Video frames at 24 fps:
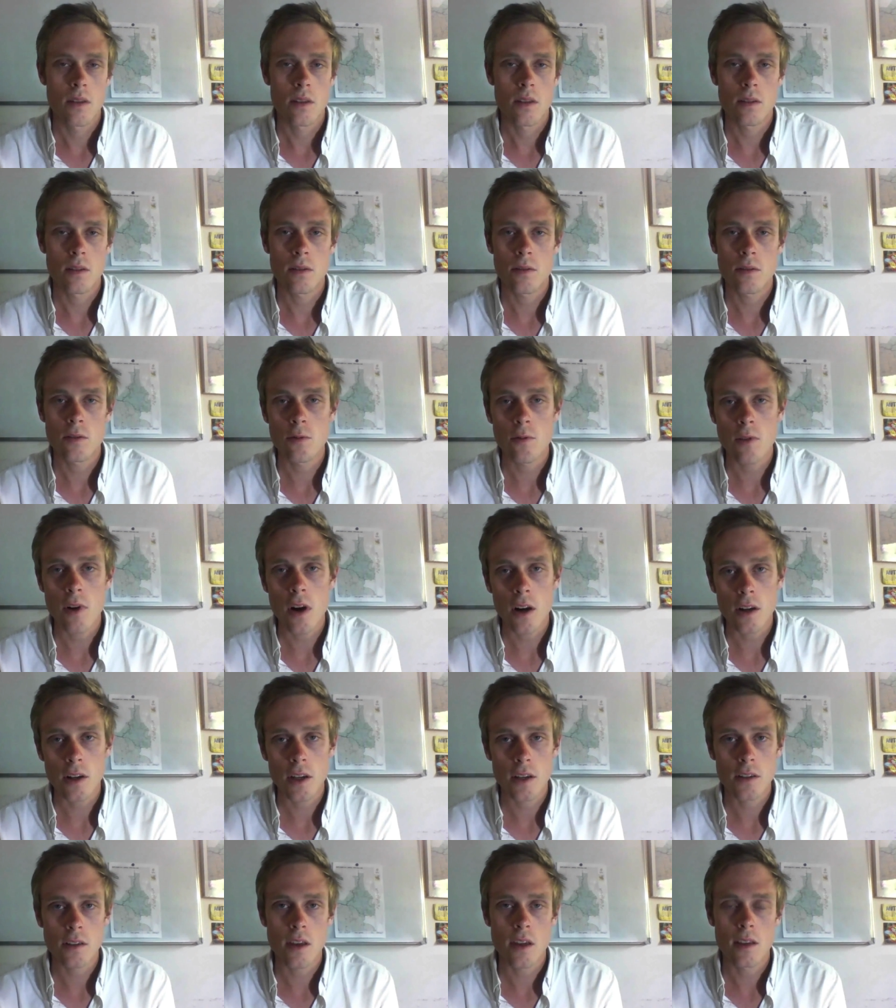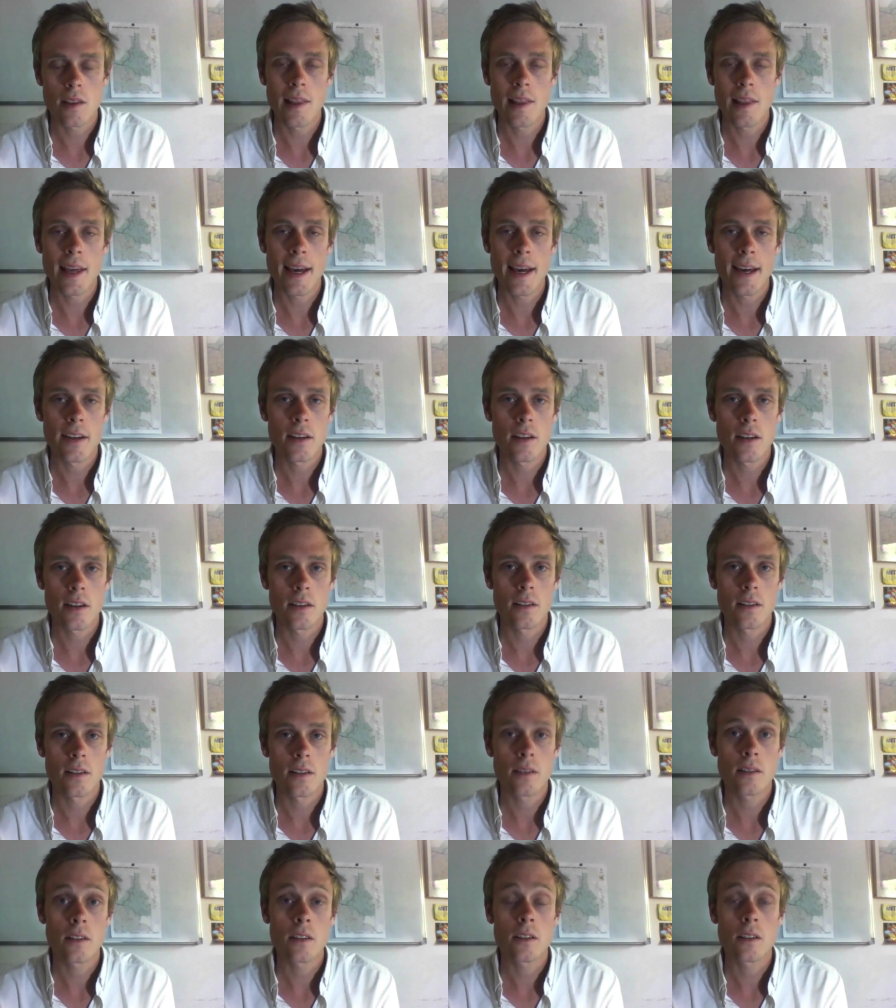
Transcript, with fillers: The two rockets that landed